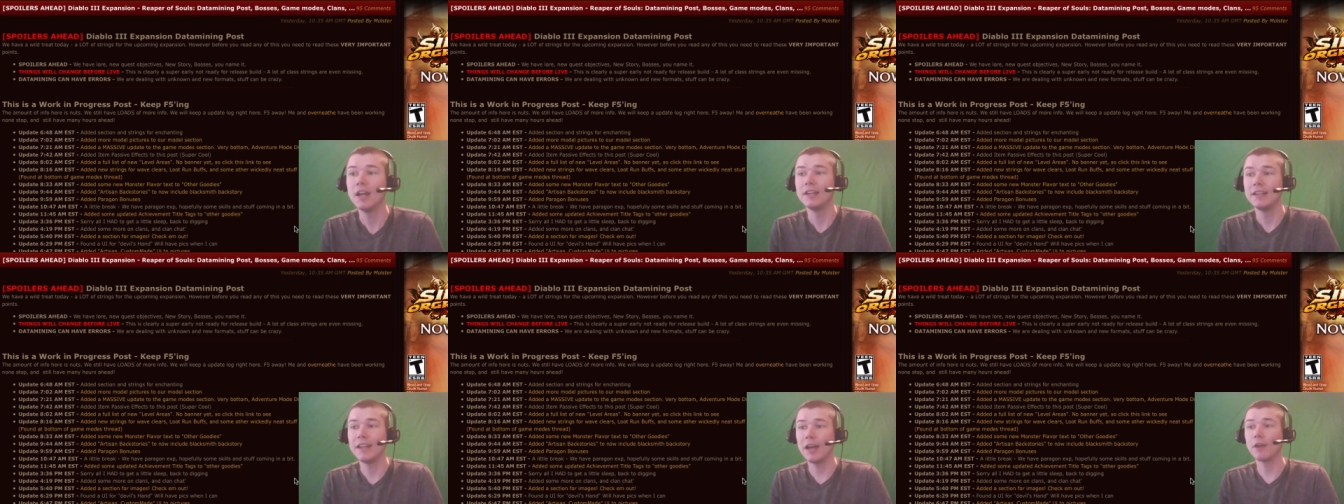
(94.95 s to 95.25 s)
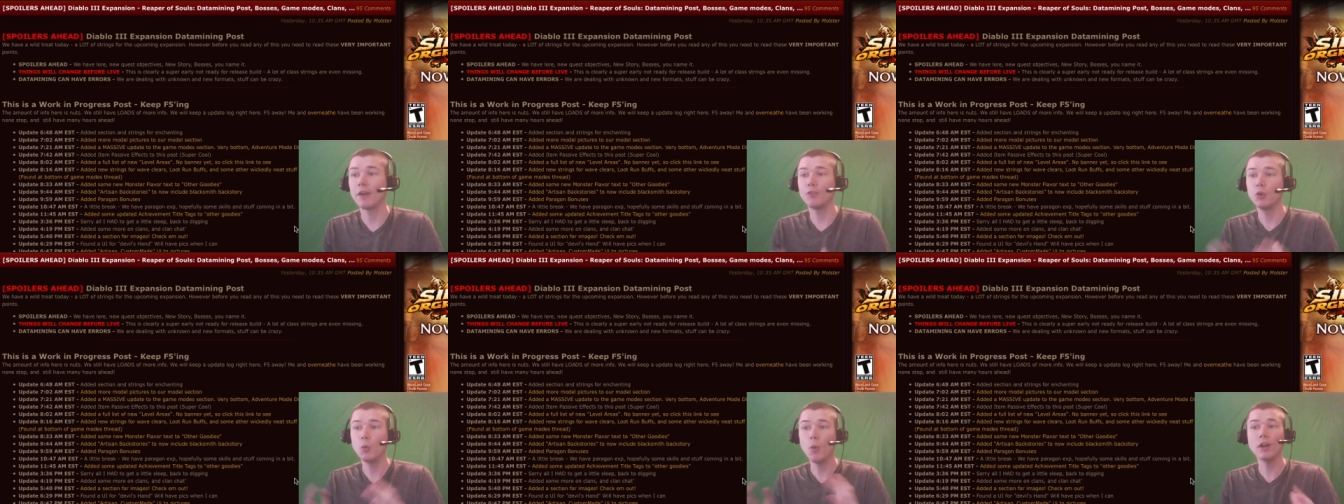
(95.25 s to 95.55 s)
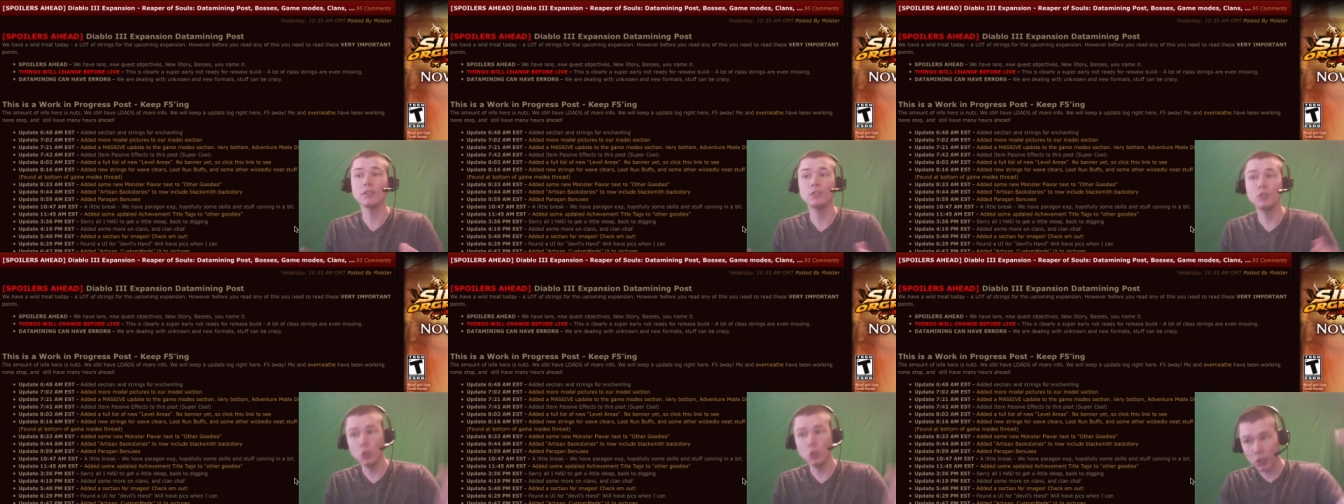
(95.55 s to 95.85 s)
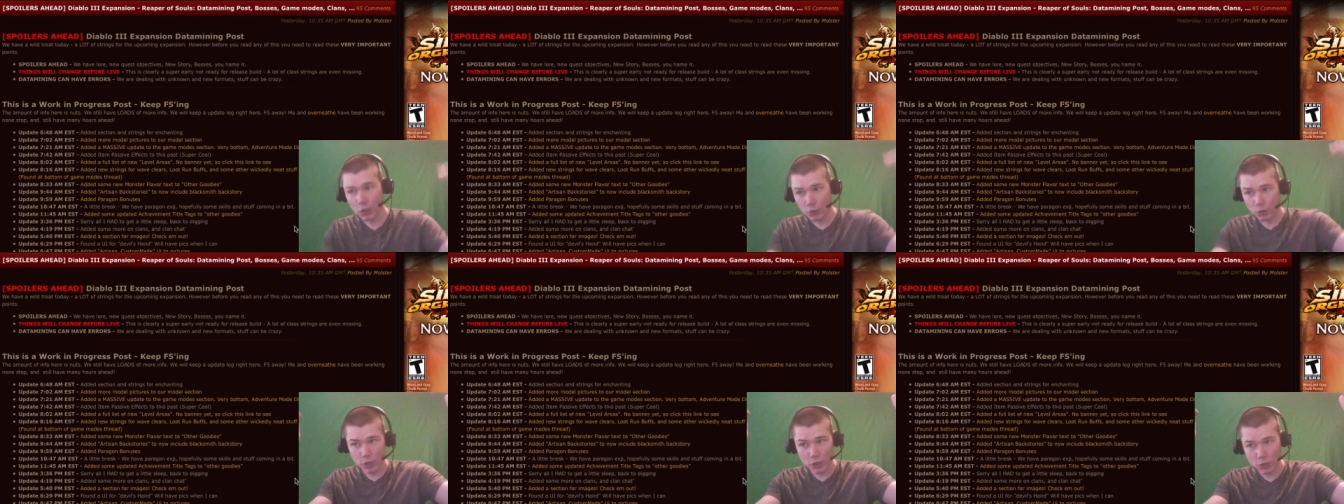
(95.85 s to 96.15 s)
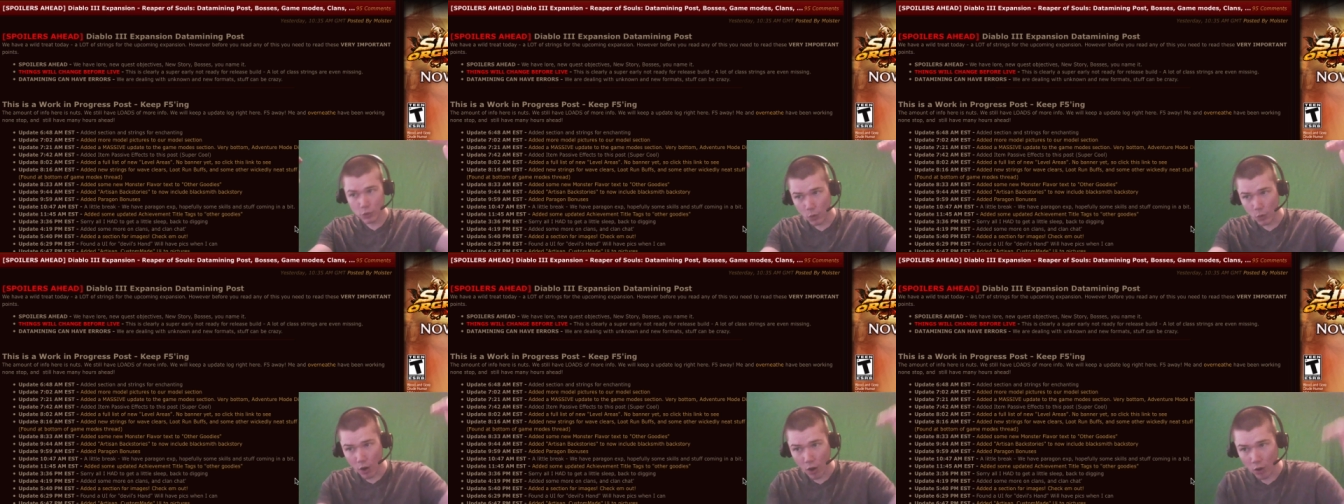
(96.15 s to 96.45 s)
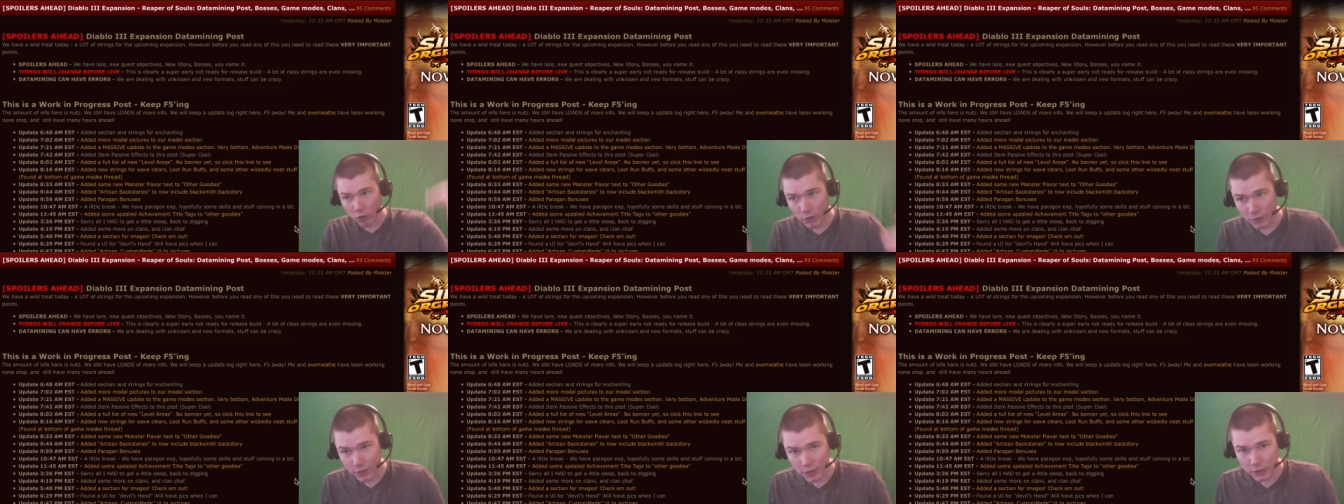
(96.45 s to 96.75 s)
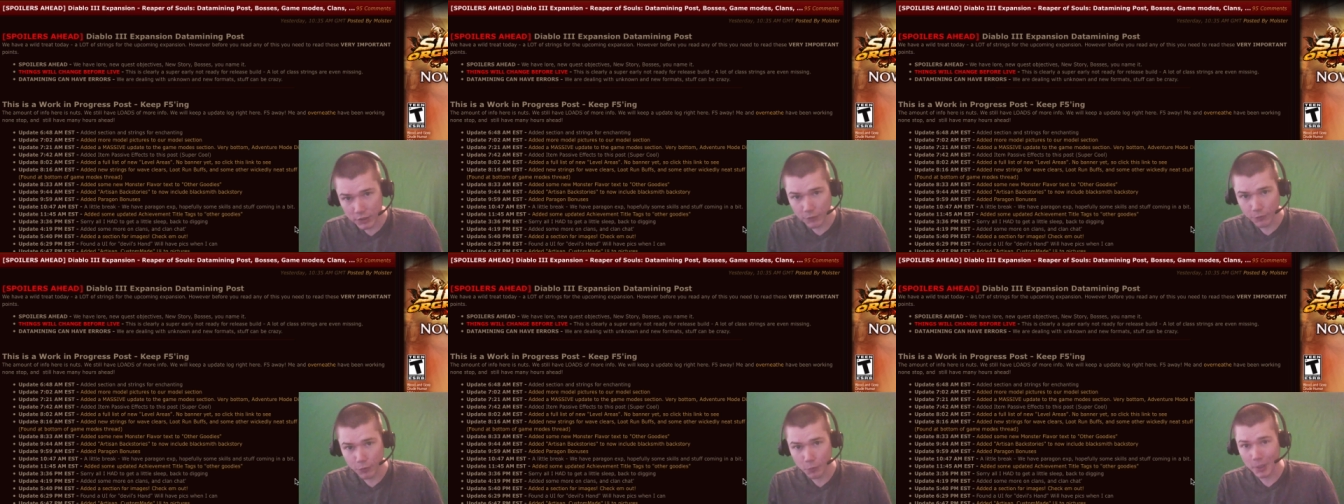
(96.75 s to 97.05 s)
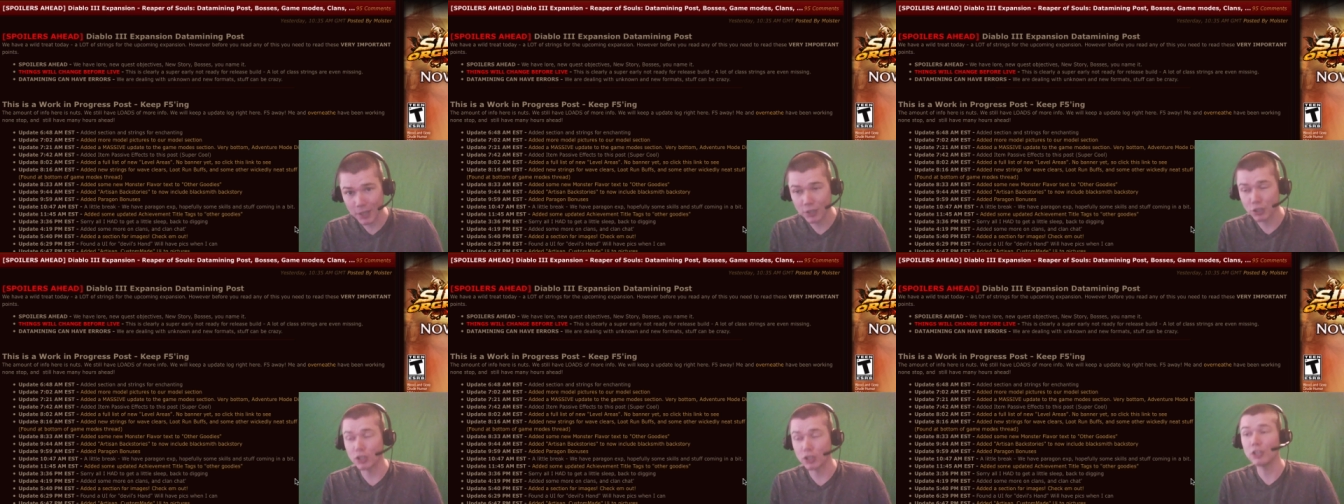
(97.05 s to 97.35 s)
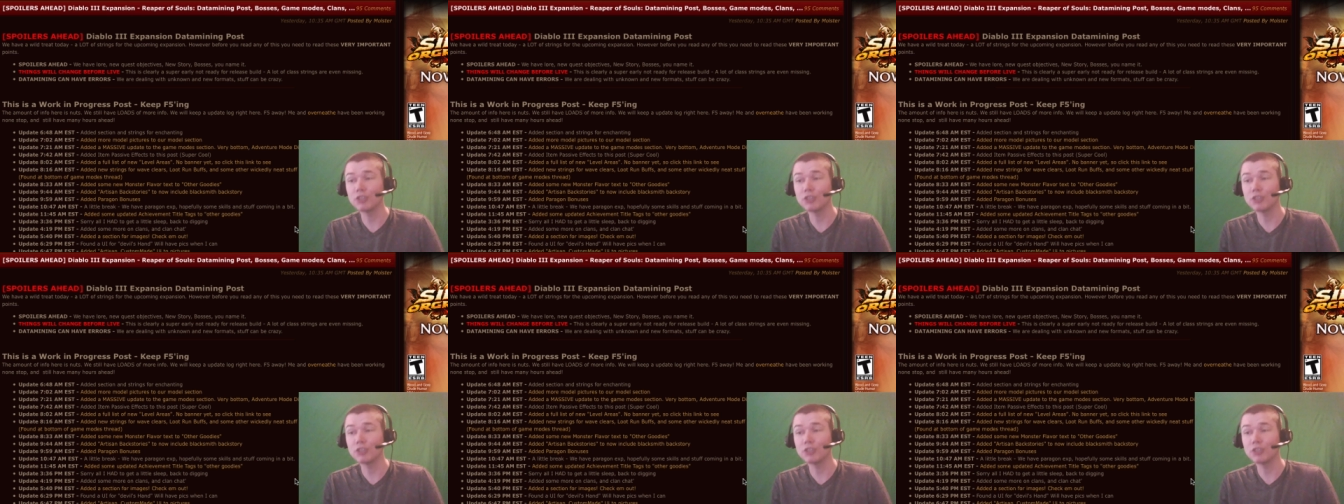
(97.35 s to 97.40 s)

Now, if you want to, you can read through all of this information.